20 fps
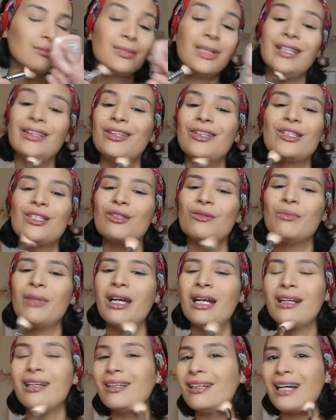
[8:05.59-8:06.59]
And the
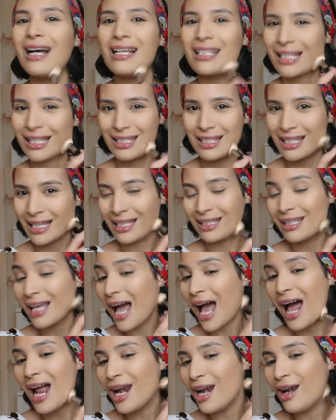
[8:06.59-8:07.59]
smell, as I said,
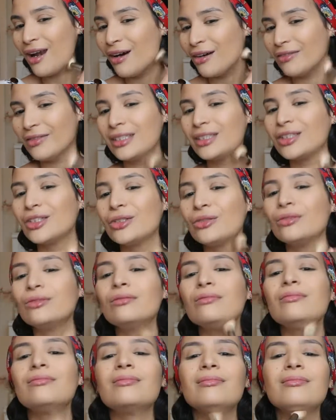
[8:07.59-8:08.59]
I love it too.